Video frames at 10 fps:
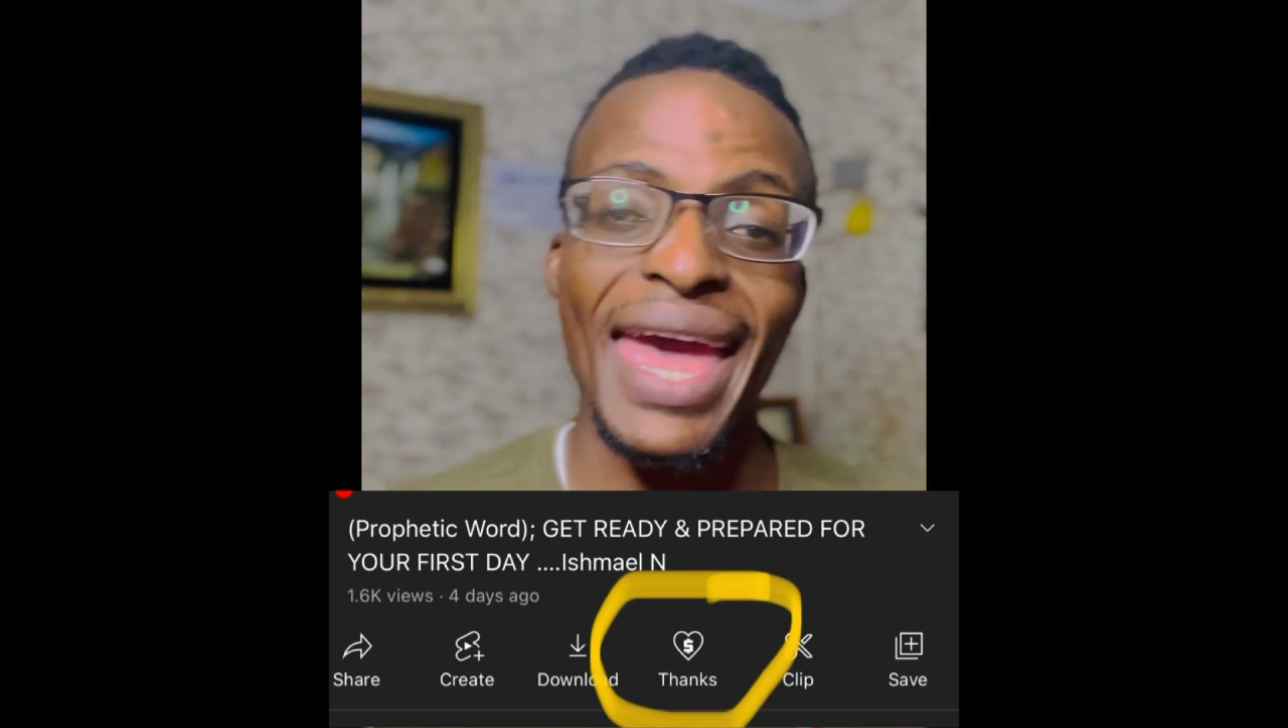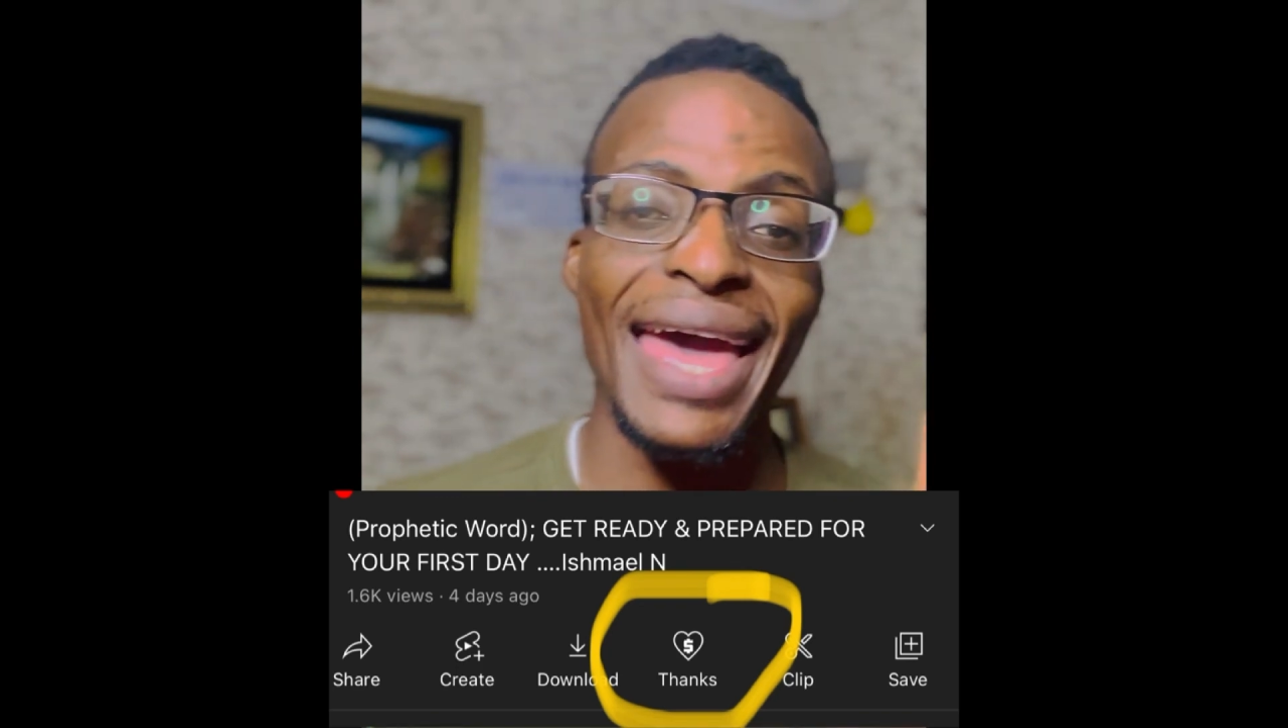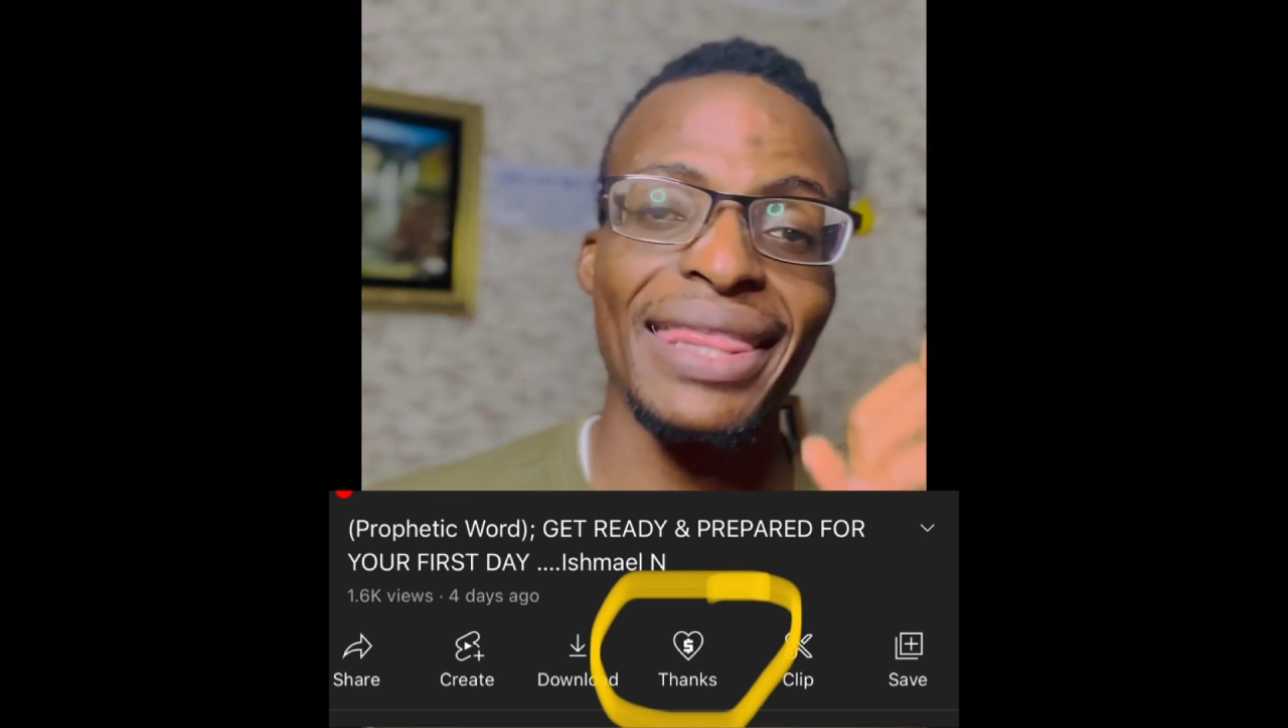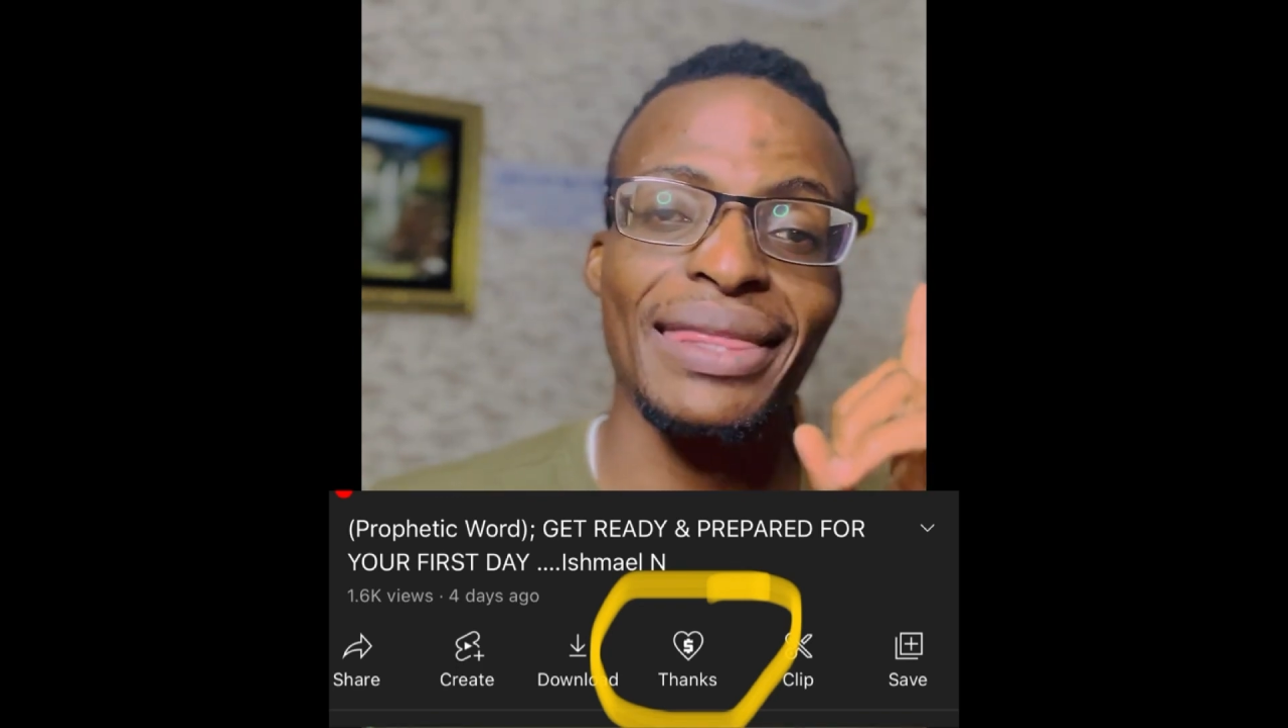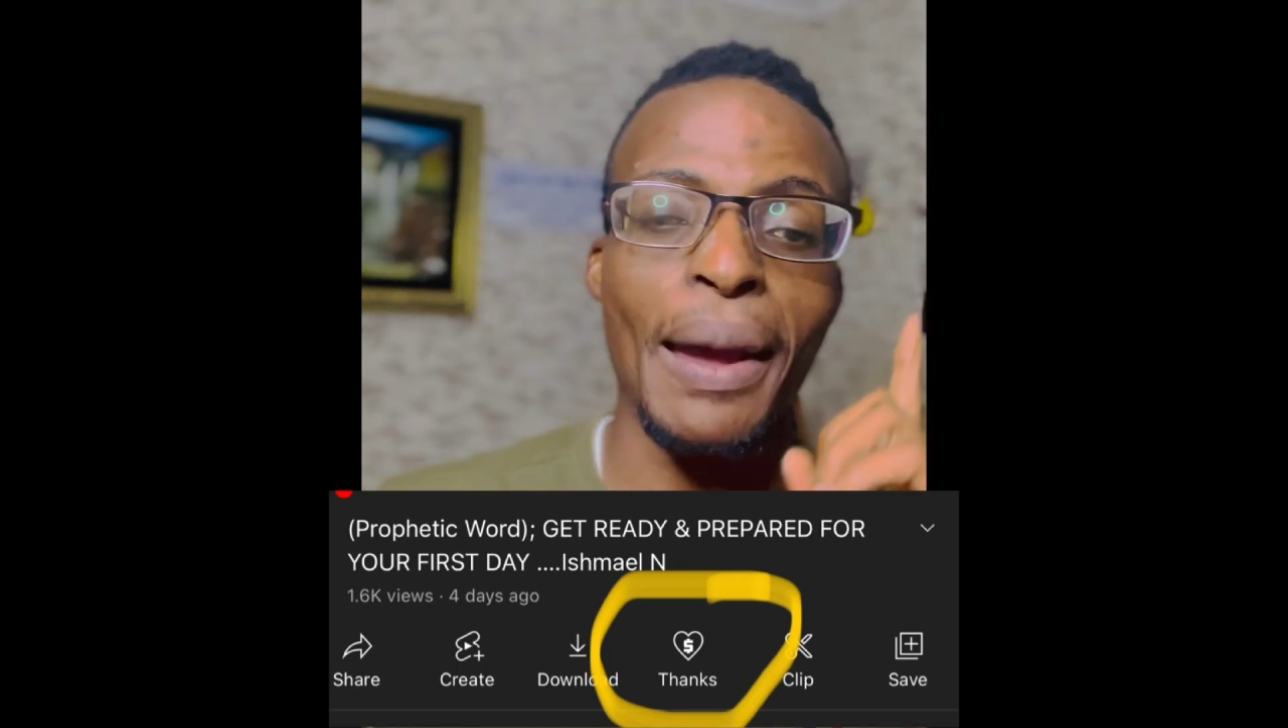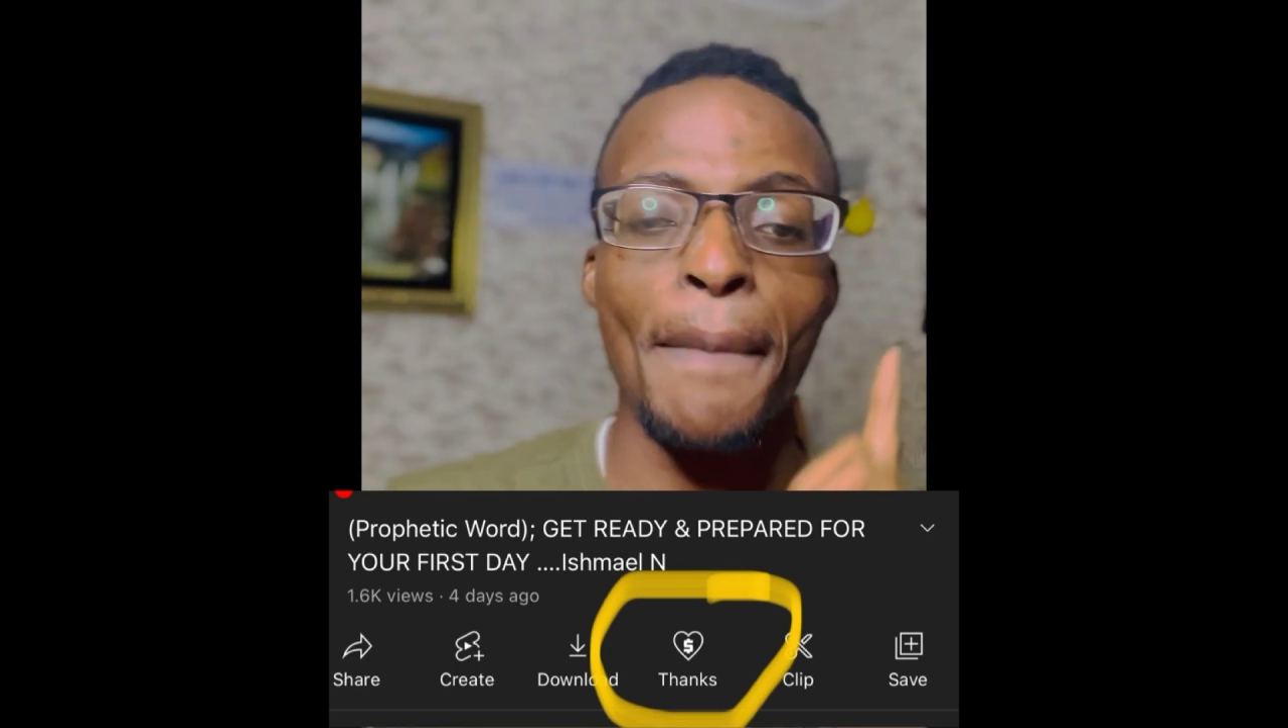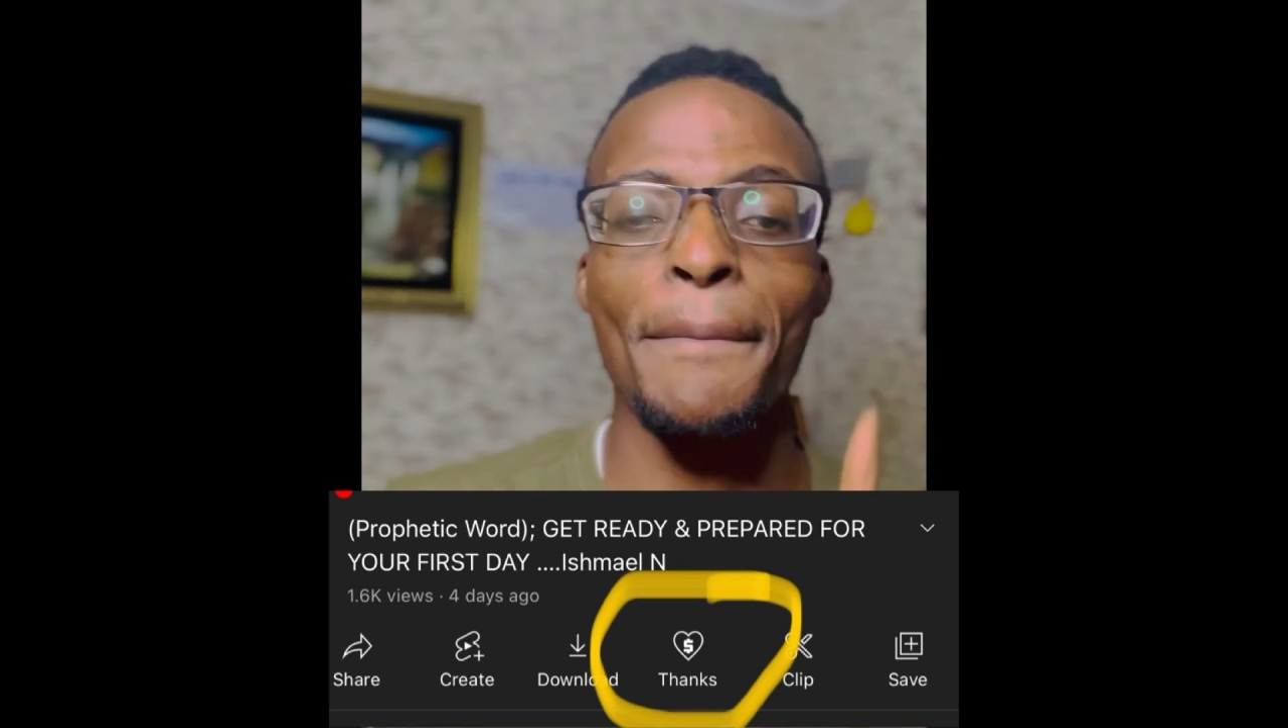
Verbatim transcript: And